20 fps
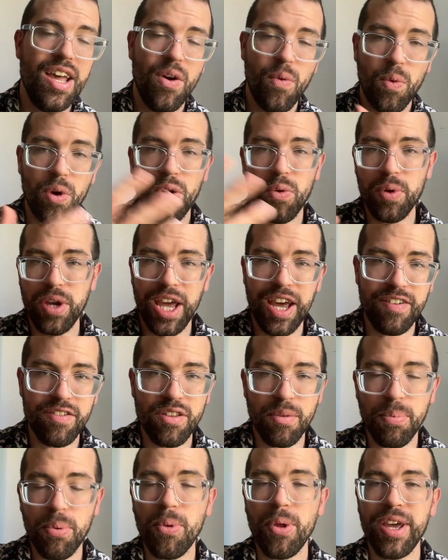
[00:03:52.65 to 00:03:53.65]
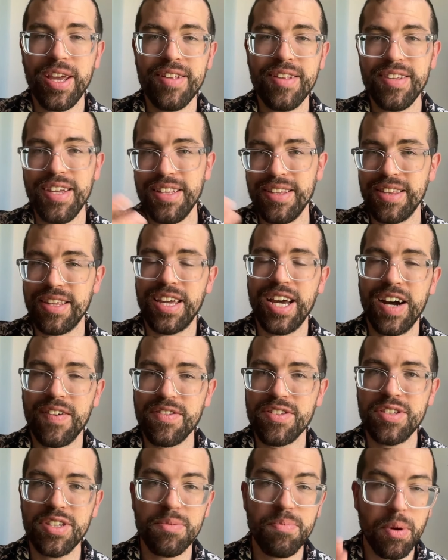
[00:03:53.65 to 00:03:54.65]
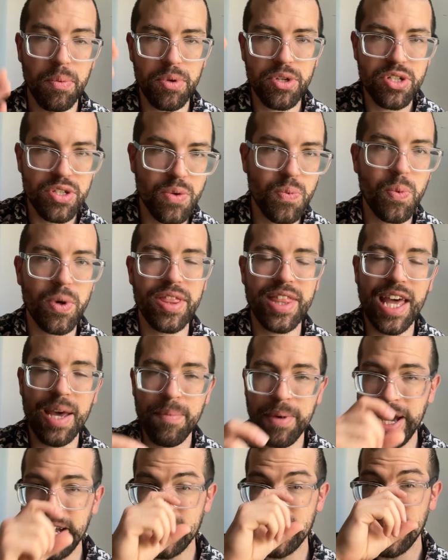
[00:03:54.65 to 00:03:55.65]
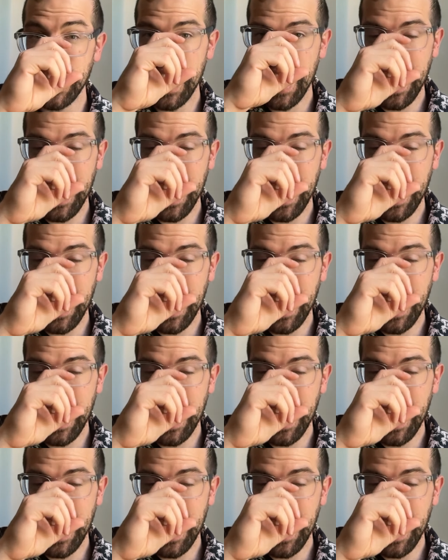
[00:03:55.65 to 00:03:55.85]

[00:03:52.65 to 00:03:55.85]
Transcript: Well, we have the play-ins into the Conference League, but we should win that match.